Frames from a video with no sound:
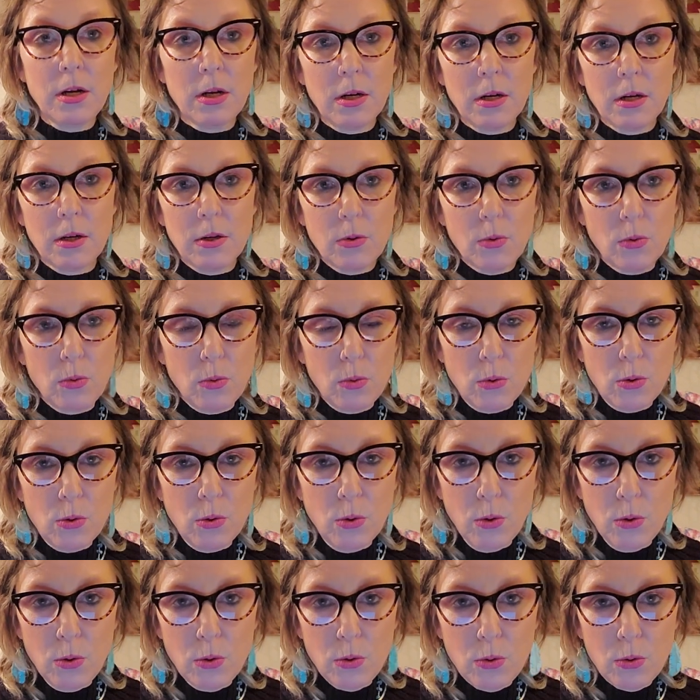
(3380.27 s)
Oh,
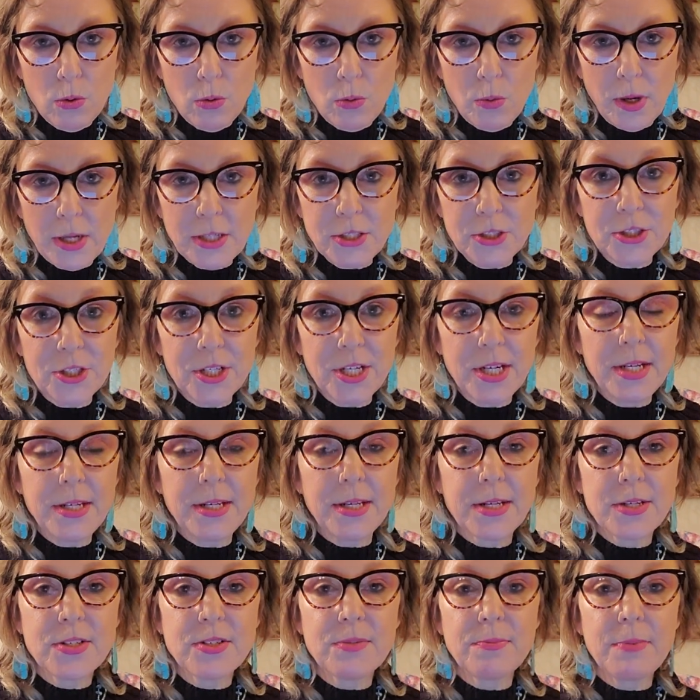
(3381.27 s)
Ooh, what
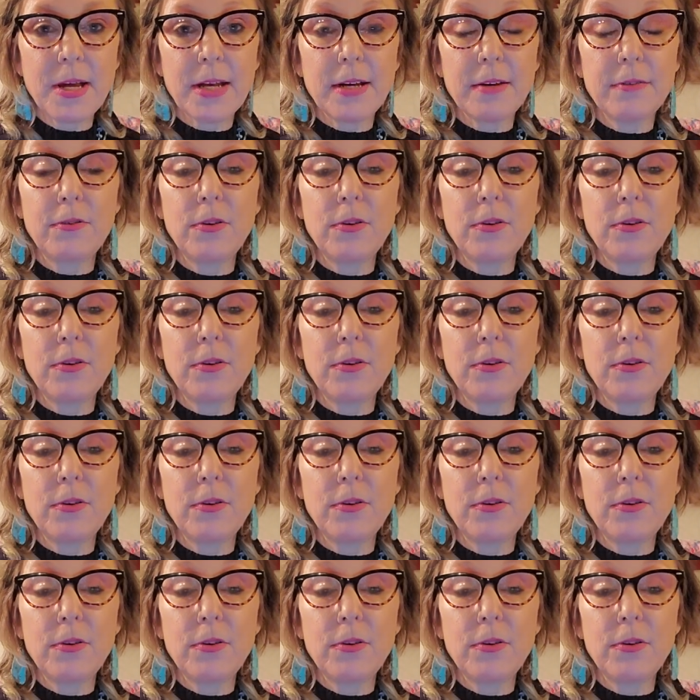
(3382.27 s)
genius, man.